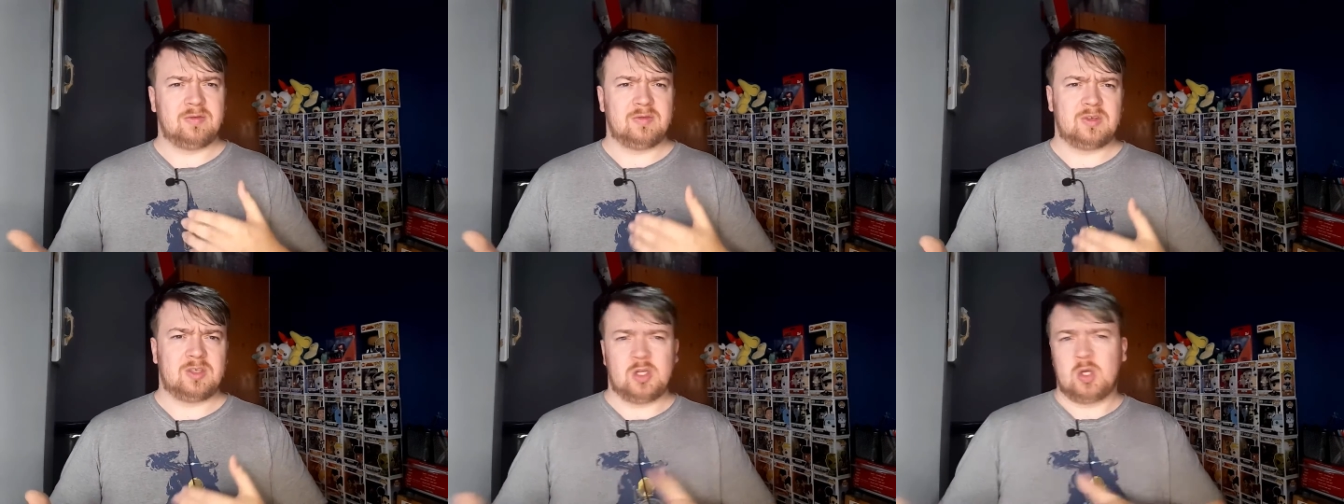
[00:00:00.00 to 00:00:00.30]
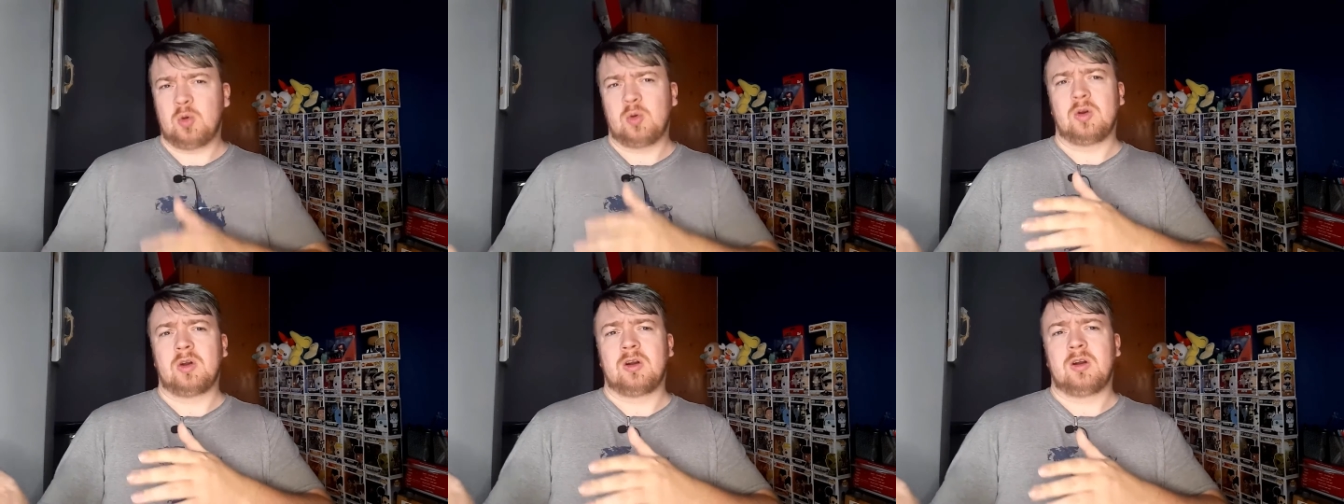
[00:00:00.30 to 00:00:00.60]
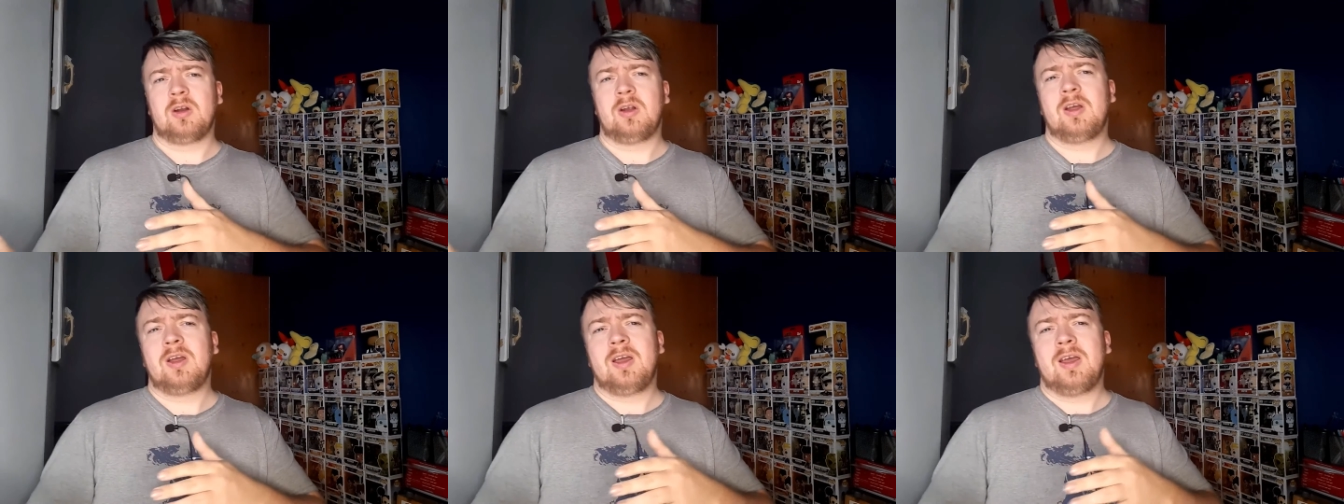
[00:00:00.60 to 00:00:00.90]
tutor
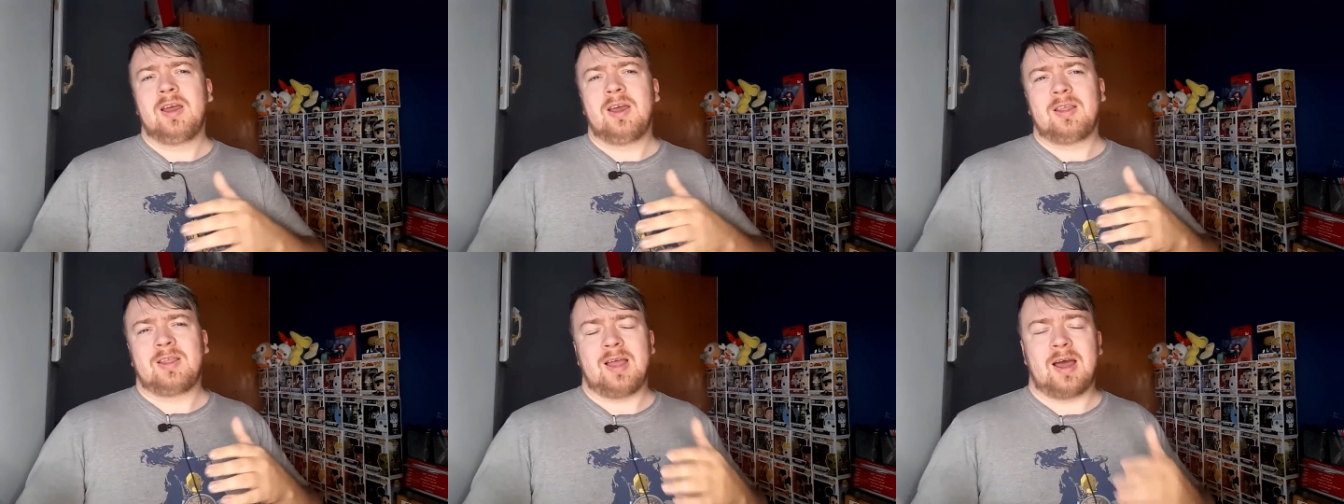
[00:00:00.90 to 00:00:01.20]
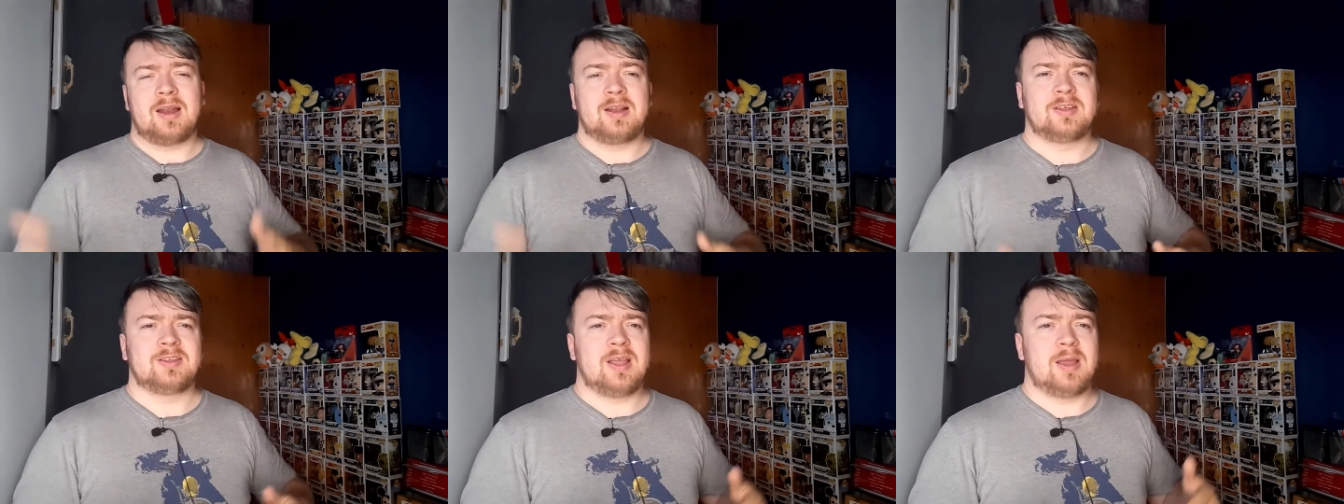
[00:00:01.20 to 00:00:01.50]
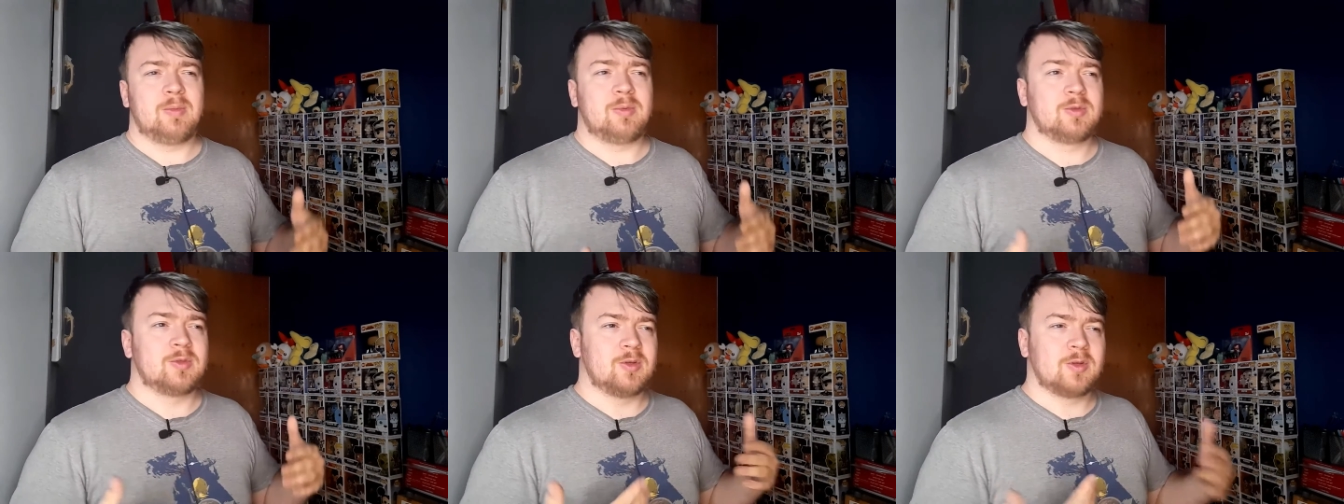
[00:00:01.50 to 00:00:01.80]
that is
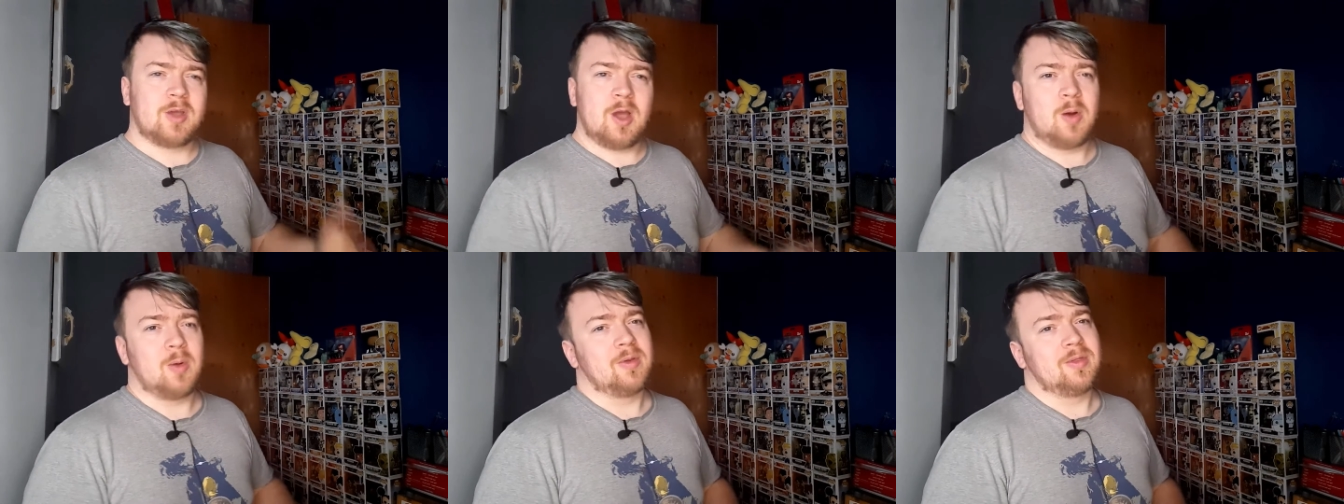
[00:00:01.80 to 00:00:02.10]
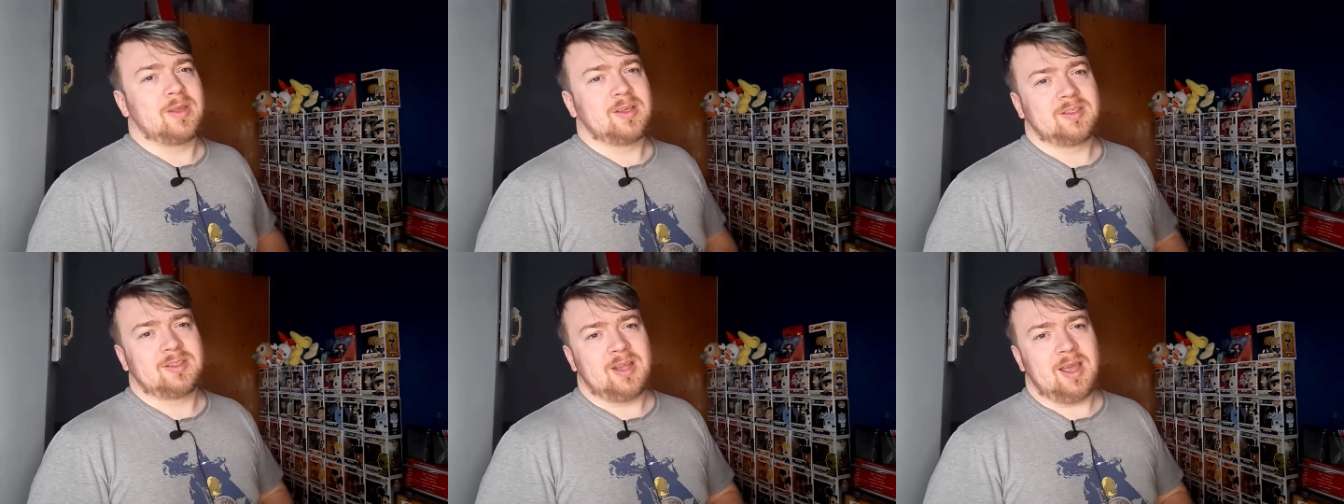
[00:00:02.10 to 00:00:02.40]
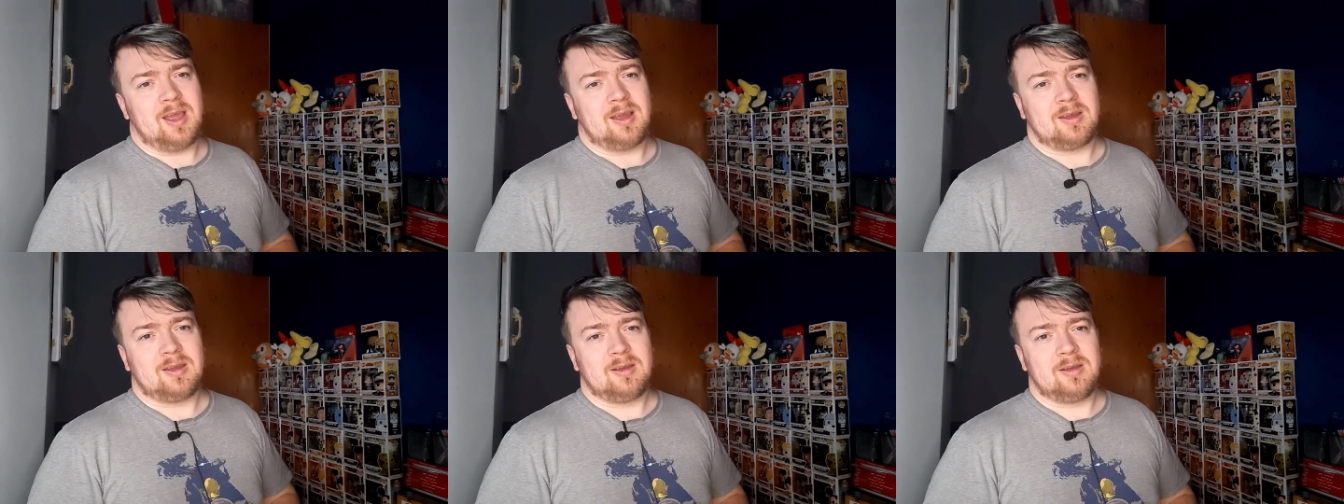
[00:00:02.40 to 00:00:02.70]
able to go in this
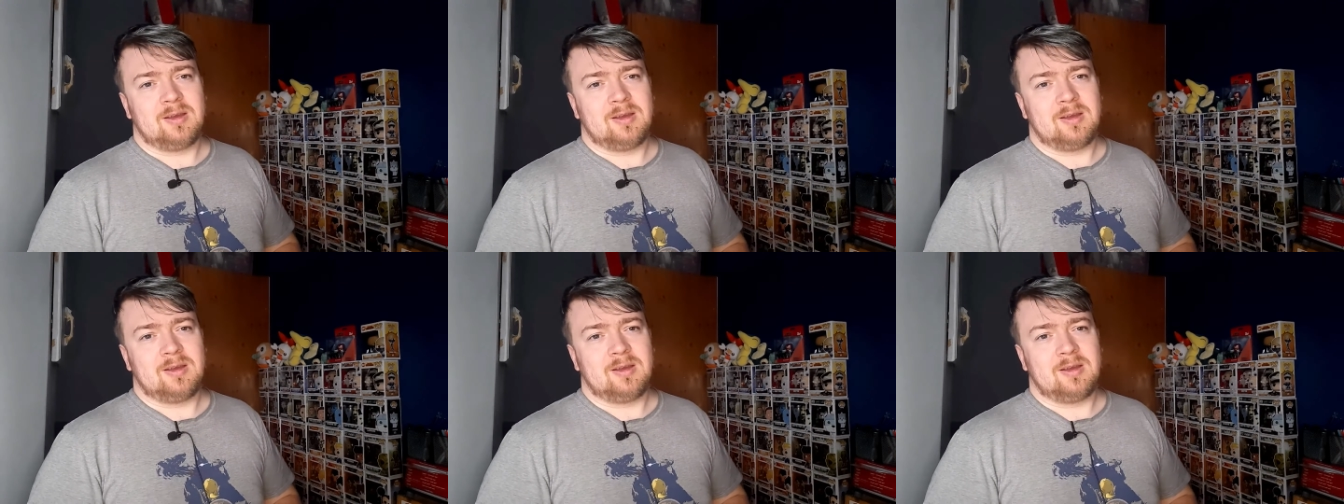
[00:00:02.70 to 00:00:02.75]
deck.